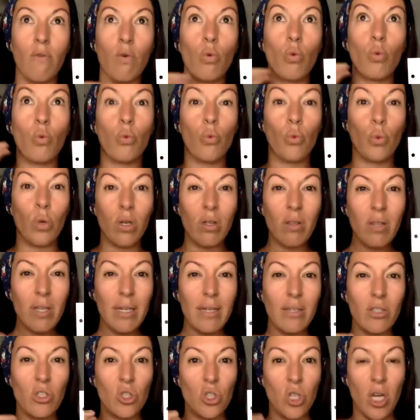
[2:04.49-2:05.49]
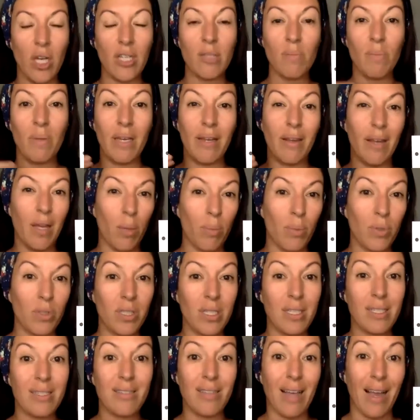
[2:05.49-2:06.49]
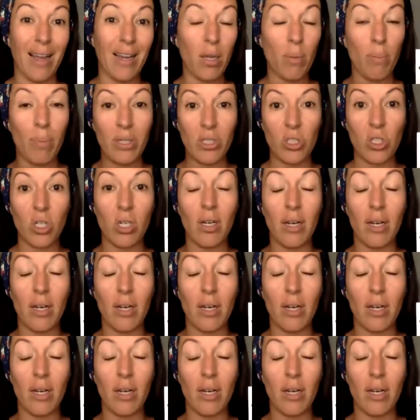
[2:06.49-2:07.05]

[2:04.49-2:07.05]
really just being able to sign a bunch of